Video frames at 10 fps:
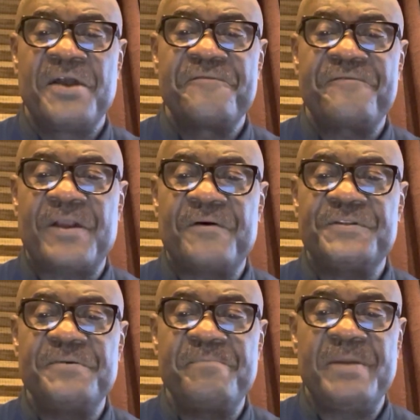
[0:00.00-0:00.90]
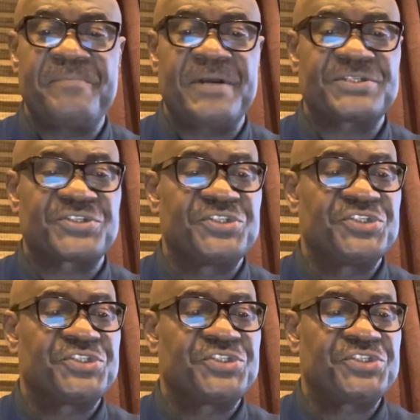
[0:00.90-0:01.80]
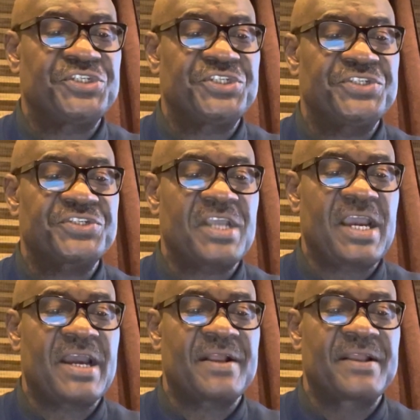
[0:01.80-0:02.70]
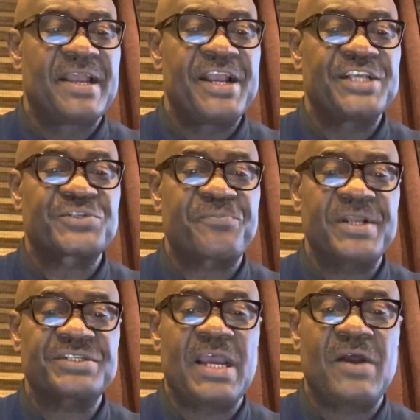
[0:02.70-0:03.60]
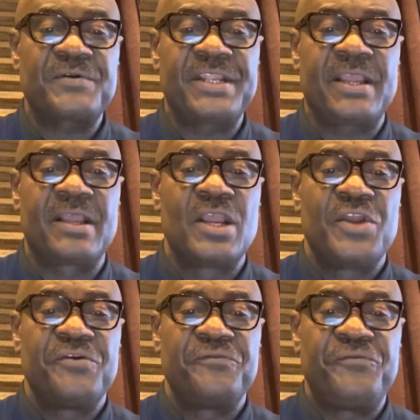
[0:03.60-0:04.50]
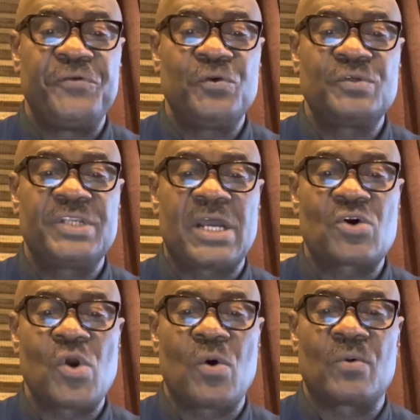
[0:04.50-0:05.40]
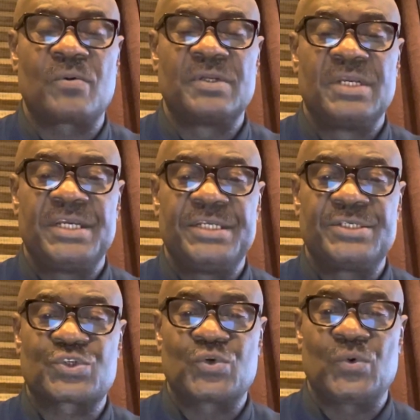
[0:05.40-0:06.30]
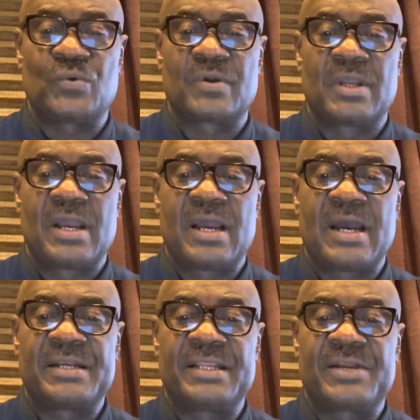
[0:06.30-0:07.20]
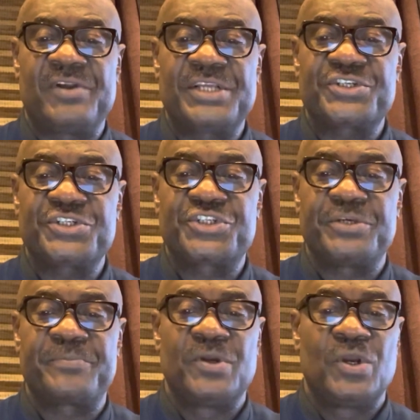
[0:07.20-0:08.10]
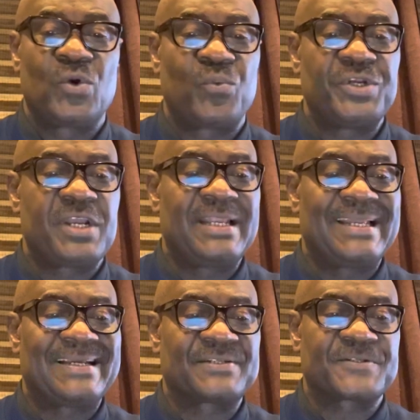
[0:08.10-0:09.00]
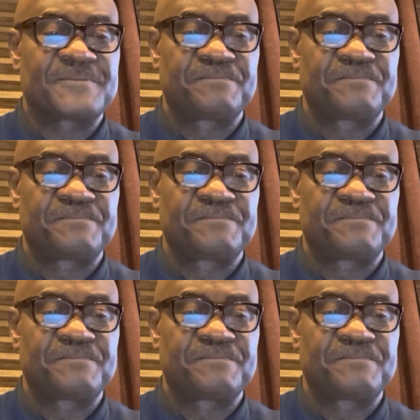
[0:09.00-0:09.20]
Faculty members' teaching style express how they view their role in the school and their relationship with their learners.